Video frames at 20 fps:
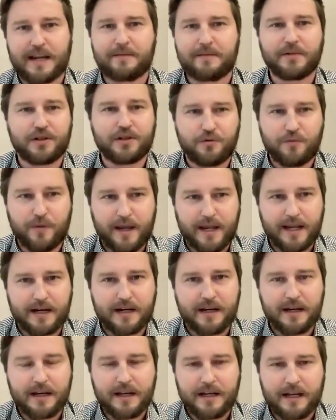in
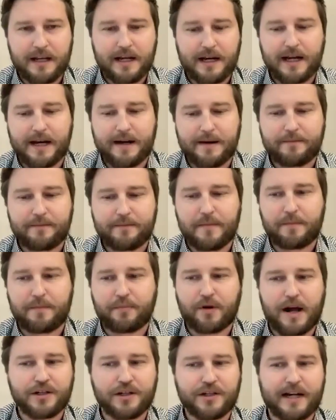between um,
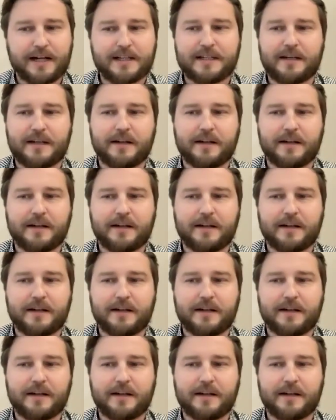projects.